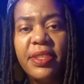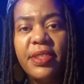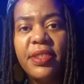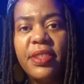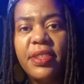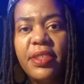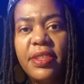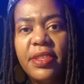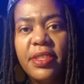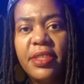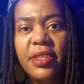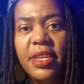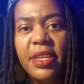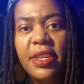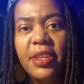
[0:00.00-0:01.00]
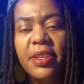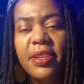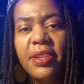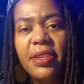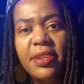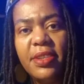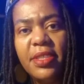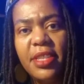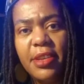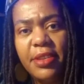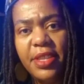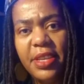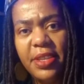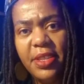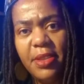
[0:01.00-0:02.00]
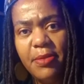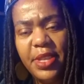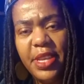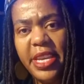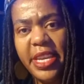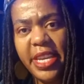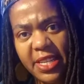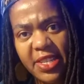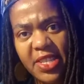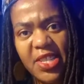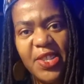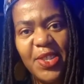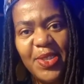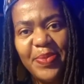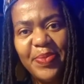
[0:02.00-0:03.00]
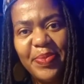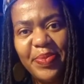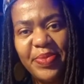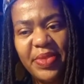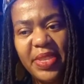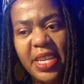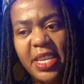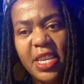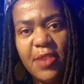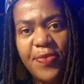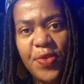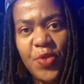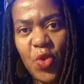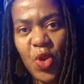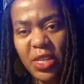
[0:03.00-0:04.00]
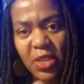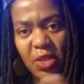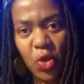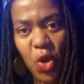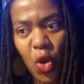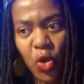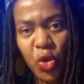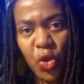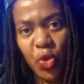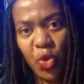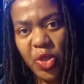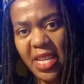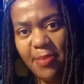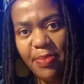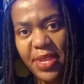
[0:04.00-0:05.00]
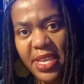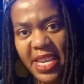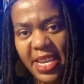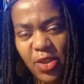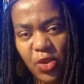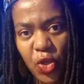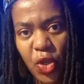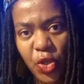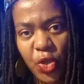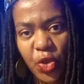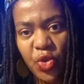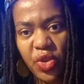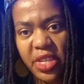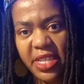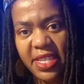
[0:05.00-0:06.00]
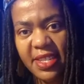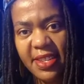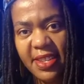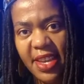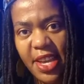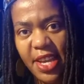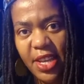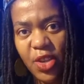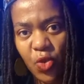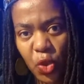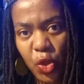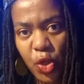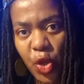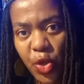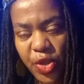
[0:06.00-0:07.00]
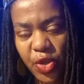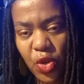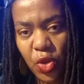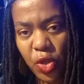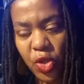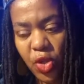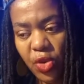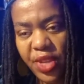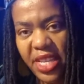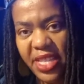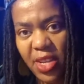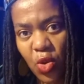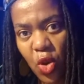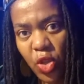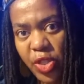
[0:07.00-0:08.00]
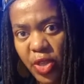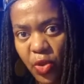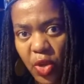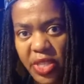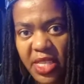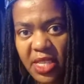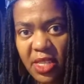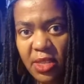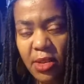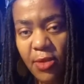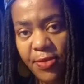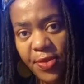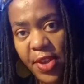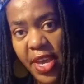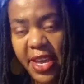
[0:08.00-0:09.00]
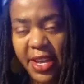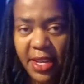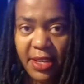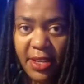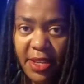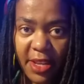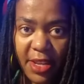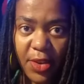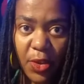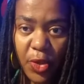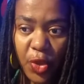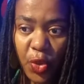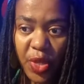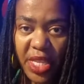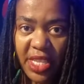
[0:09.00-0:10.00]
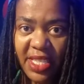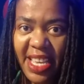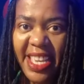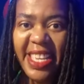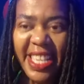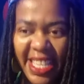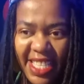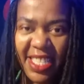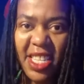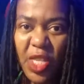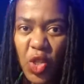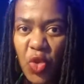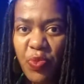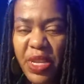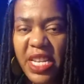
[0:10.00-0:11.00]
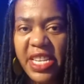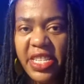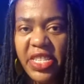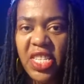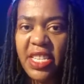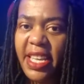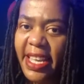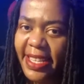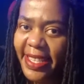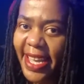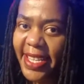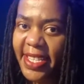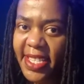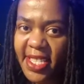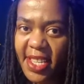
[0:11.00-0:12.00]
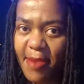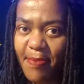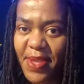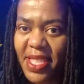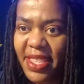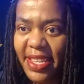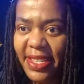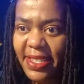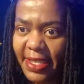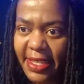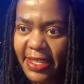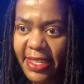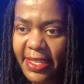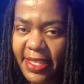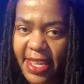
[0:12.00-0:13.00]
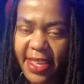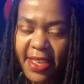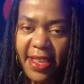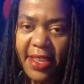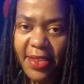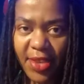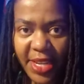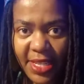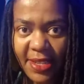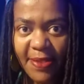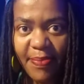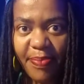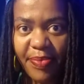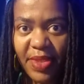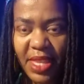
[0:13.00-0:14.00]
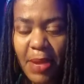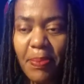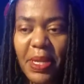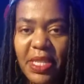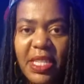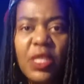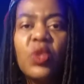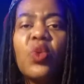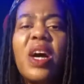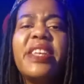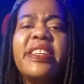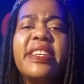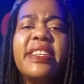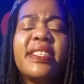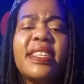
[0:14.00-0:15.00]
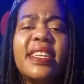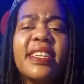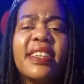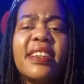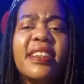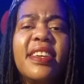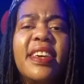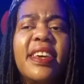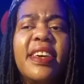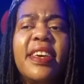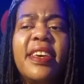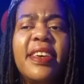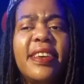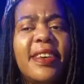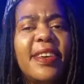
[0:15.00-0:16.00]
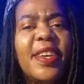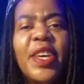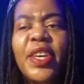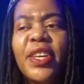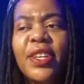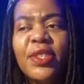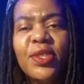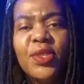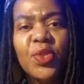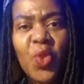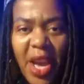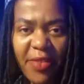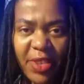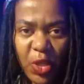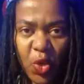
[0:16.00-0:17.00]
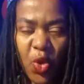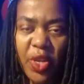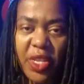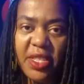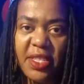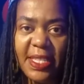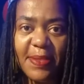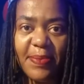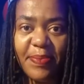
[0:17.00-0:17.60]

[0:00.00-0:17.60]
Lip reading: The action. If you are told to do something and you don't do it, you're sure that the consequences of not doing this is this humiliation. That is something that it is there, right? But this one is like you have a choice.